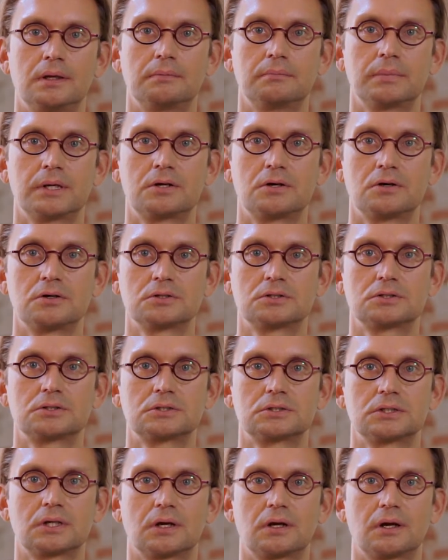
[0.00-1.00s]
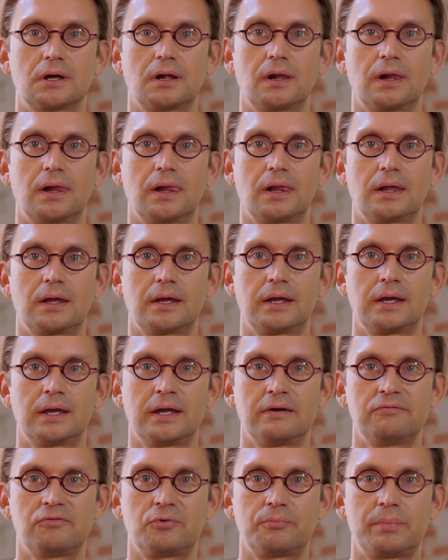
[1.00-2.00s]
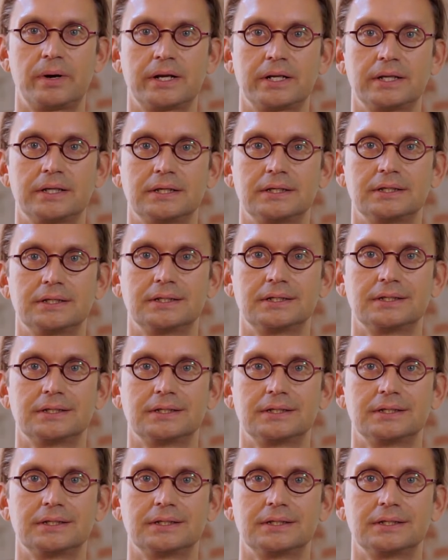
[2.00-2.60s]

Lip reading: because everybody